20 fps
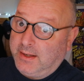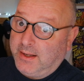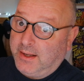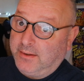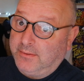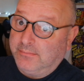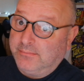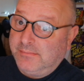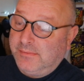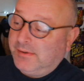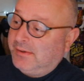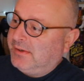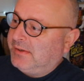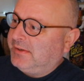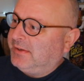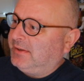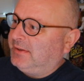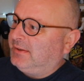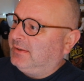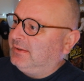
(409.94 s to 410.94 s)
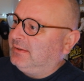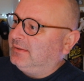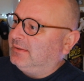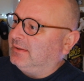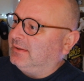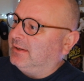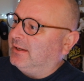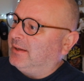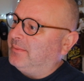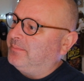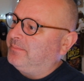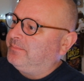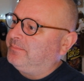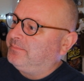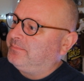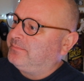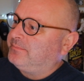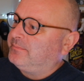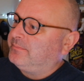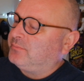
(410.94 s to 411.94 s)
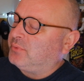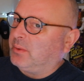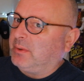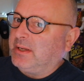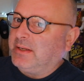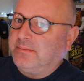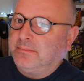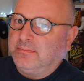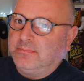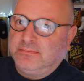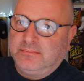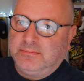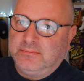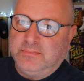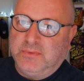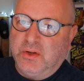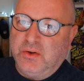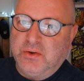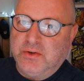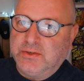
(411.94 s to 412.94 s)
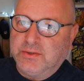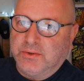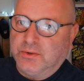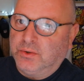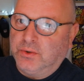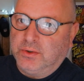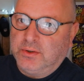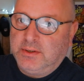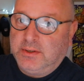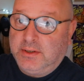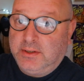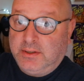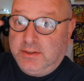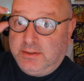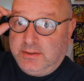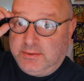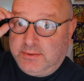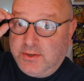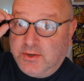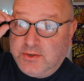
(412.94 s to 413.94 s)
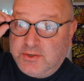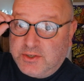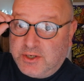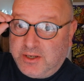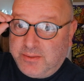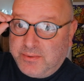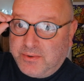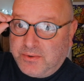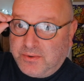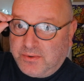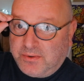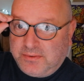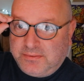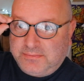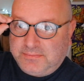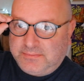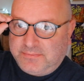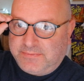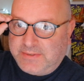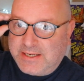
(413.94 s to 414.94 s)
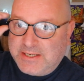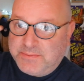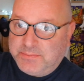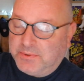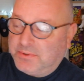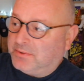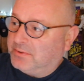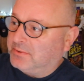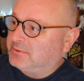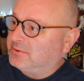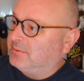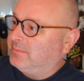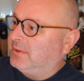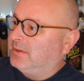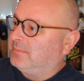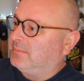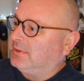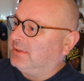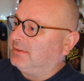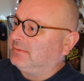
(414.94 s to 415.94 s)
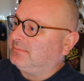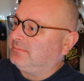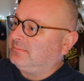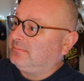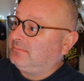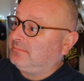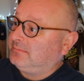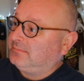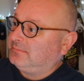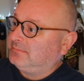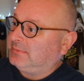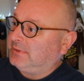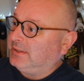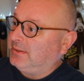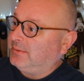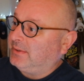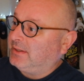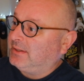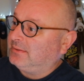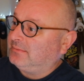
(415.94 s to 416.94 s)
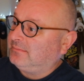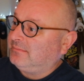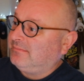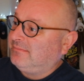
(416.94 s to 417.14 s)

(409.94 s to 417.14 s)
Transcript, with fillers: you go. Um, probably news or YouTube or Facebook or something, but there you are.